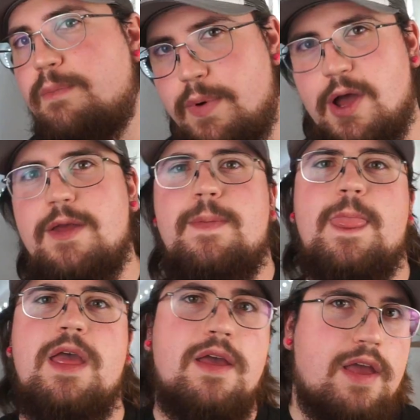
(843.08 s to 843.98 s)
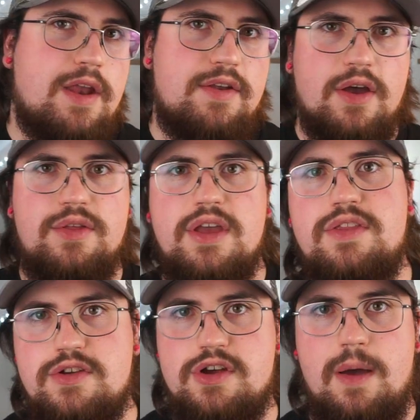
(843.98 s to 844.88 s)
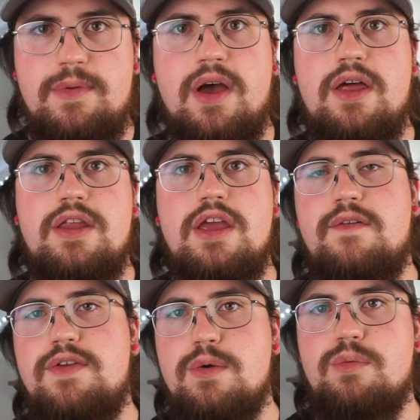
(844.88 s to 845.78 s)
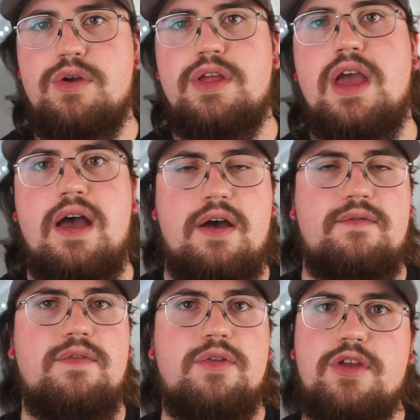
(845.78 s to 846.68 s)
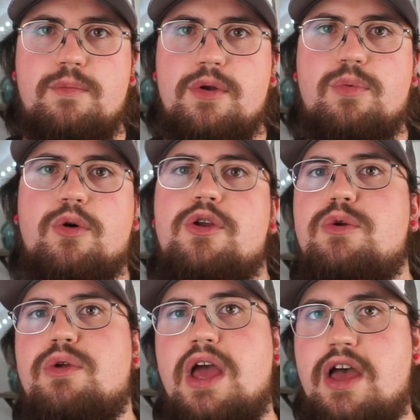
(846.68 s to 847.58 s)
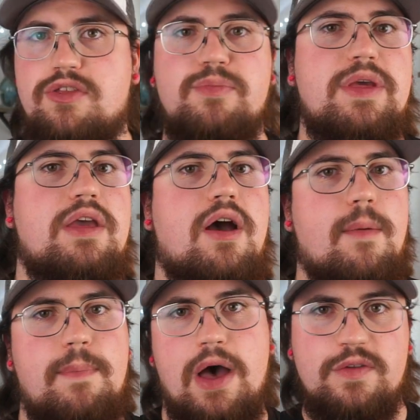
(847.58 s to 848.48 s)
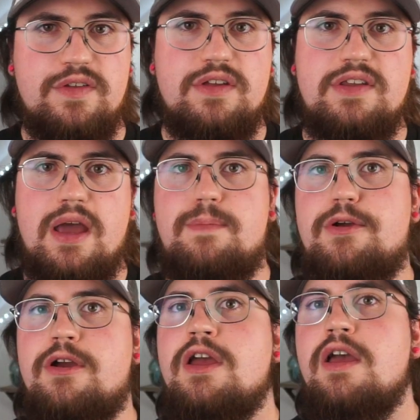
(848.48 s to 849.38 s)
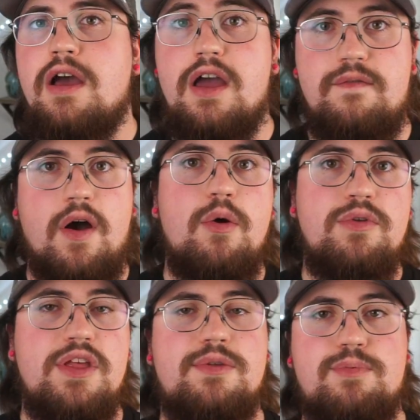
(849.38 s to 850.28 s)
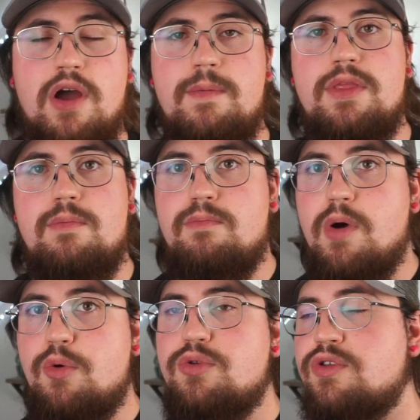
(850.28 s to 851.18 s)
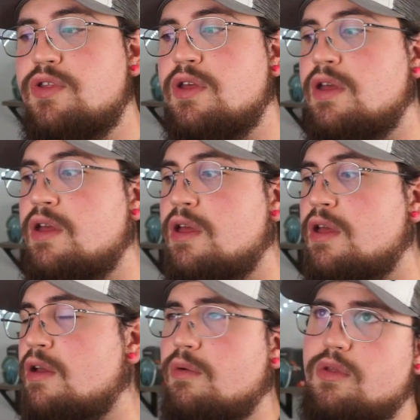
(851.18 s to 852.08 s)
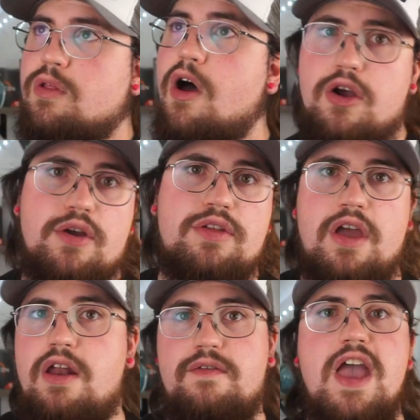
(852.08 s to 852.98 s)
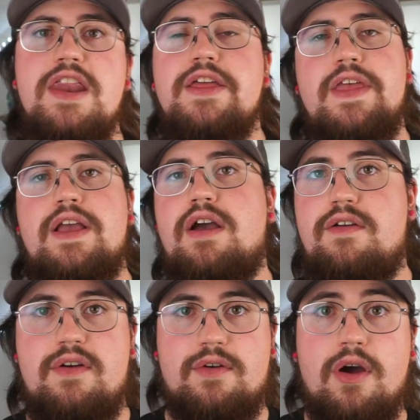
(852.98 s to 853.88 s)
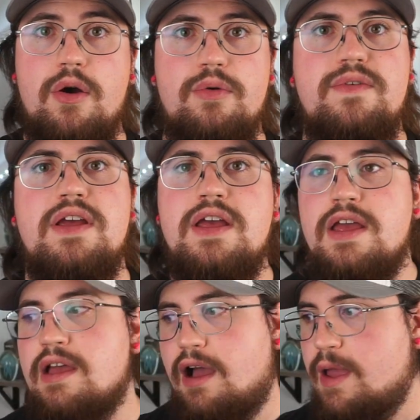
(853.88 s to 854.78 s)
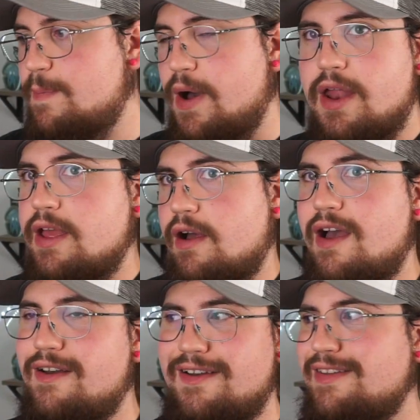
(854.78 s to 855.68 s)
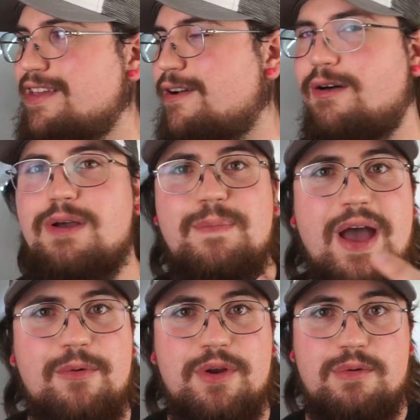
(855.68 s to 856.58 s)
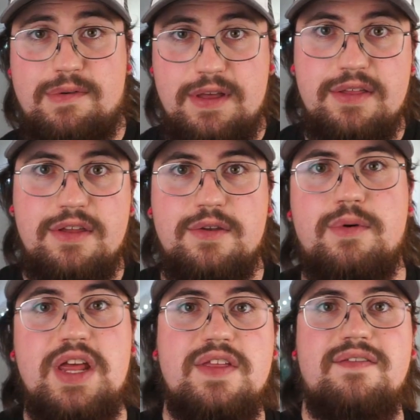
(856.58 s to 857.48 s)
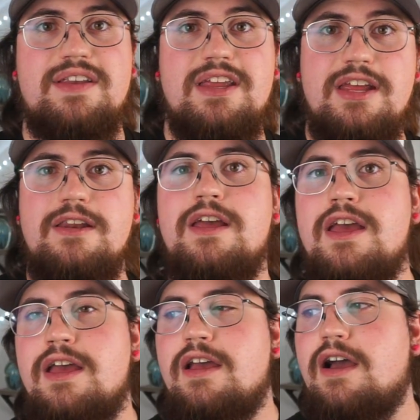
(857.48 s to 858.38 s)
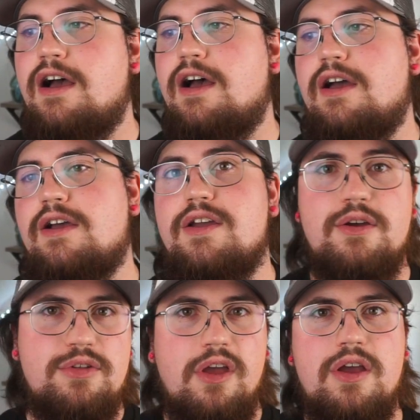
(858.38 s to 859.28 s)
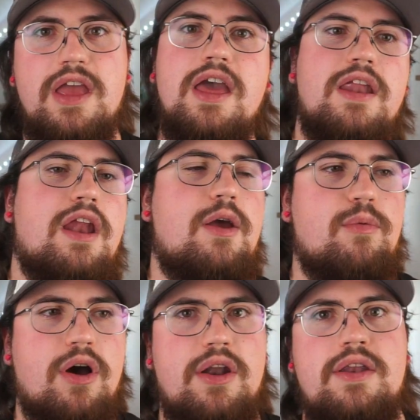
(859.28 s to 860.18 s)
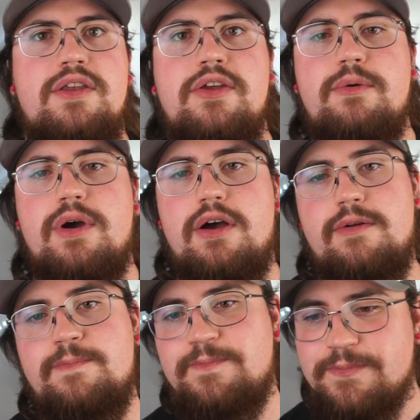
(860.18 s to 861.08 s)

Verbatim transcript: but it does get the job done if you really have something important you want to ask me about this adapter. I've owned this probably the most, well, the longest out of anything I've ever owned. I bought it, I think, all the way back when it released in twenty seventeen, because uh, I was a young kid and I wanted to uh,